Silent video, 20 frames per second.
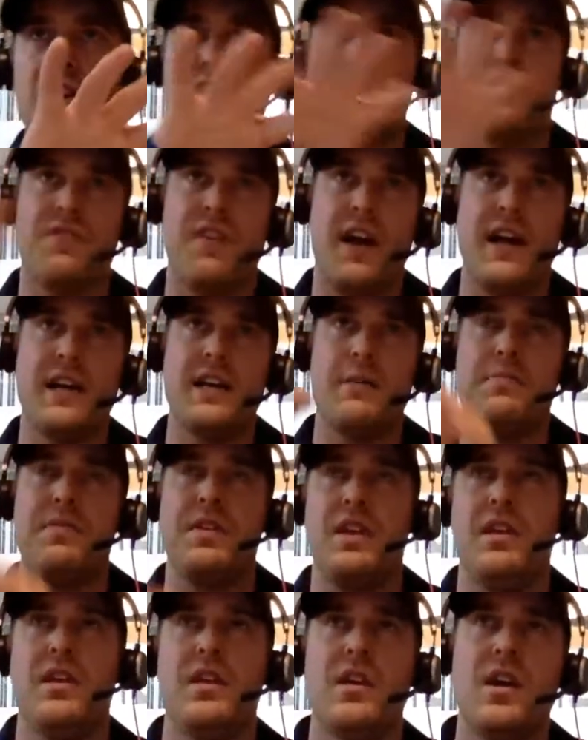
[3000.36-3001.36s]
to divide up
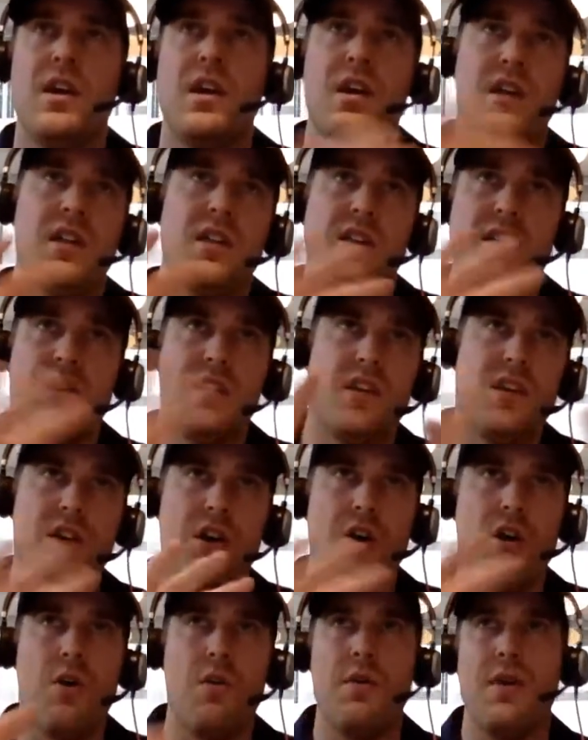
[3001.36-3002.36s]
the, you
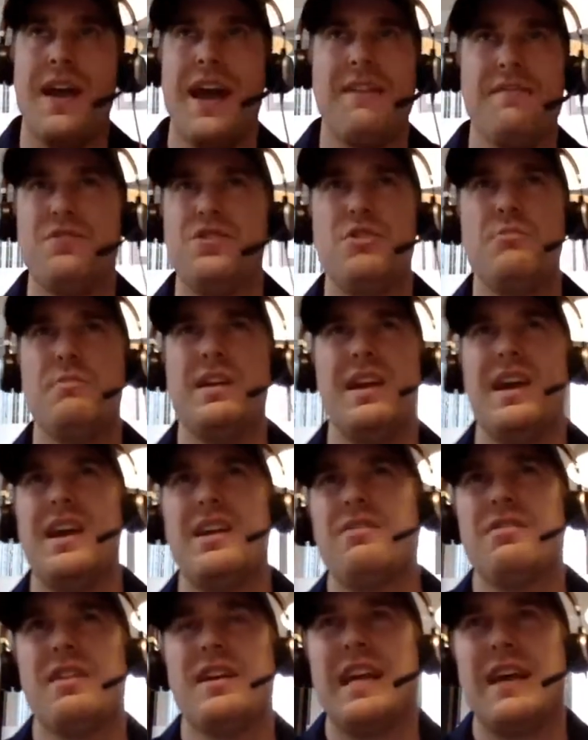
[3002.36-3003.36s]
know, have too many. I
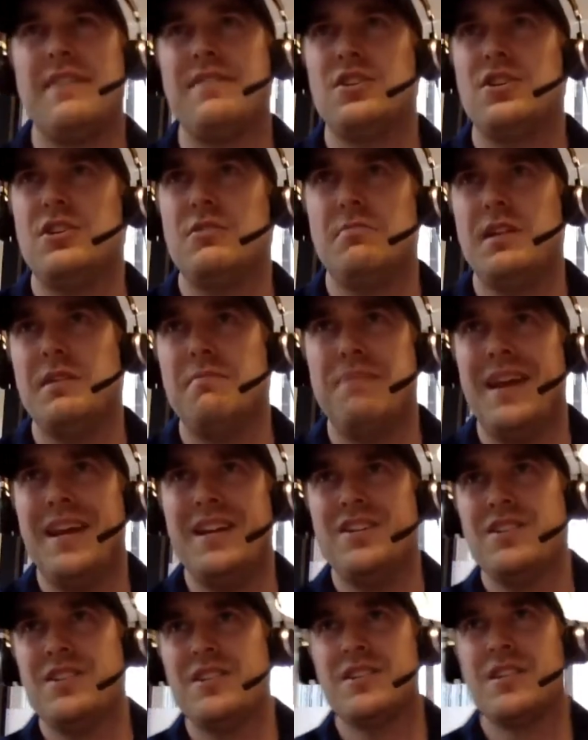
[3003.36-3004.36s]
don't like having too many
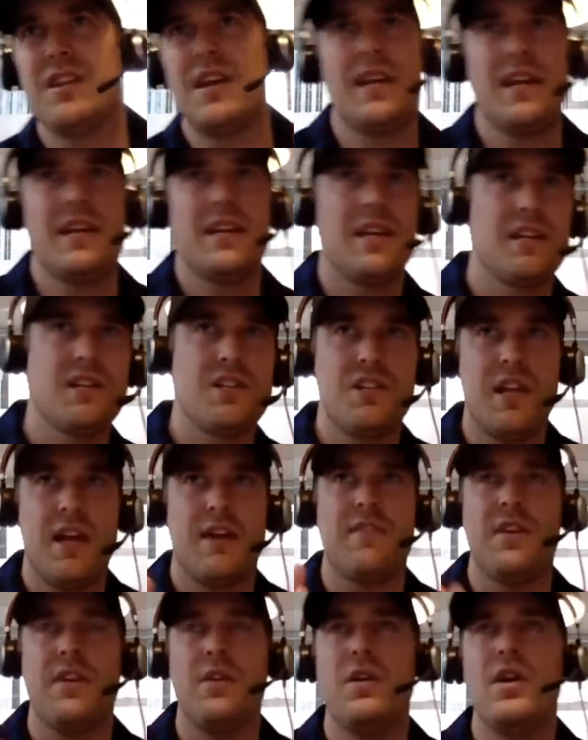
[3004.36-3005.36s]
pages. I like just
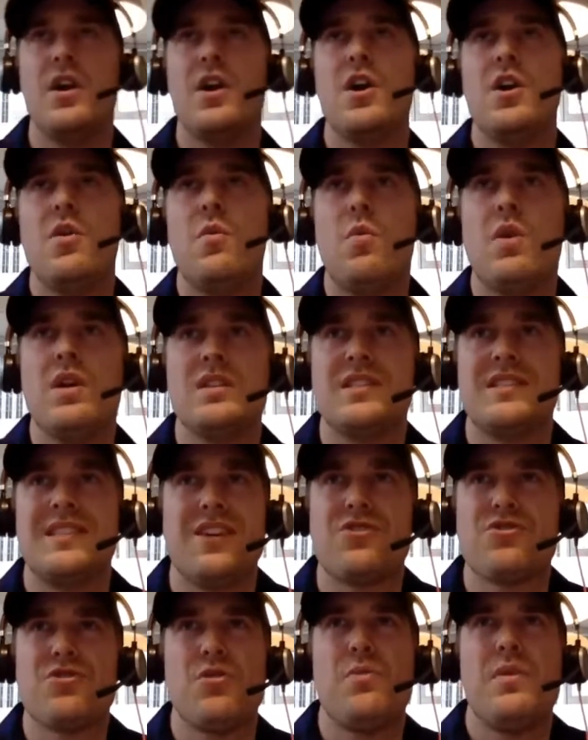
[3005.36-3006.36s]
having one
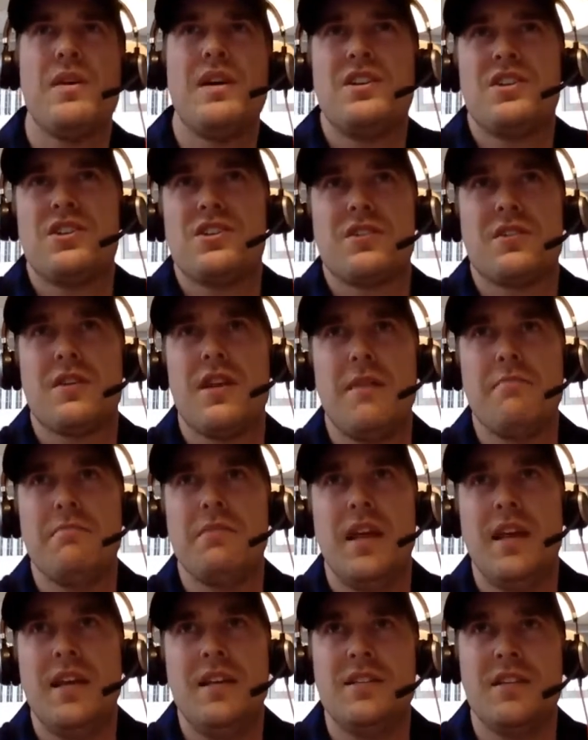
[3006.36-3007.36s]
central one. Just I'm
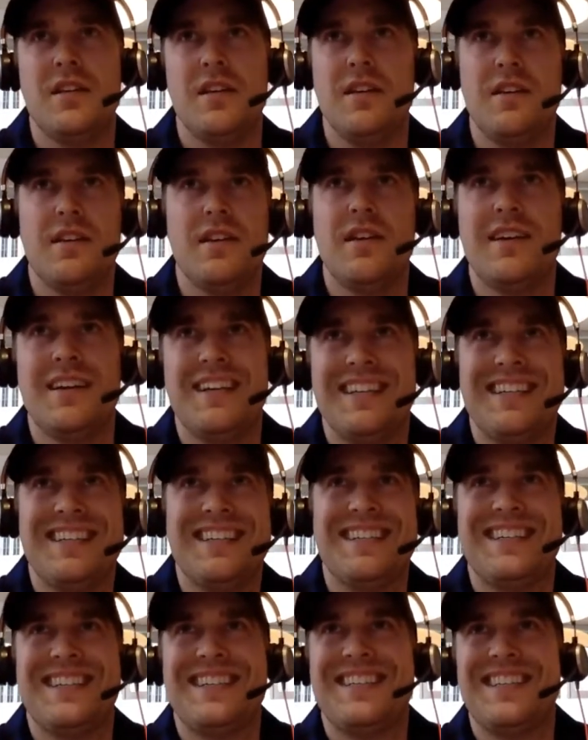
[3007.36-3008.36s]
lazy
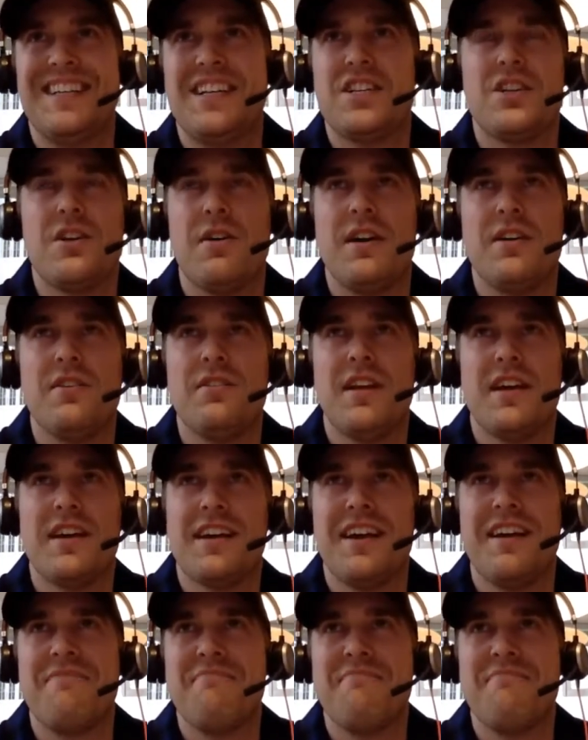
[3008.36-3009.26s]
so I don't like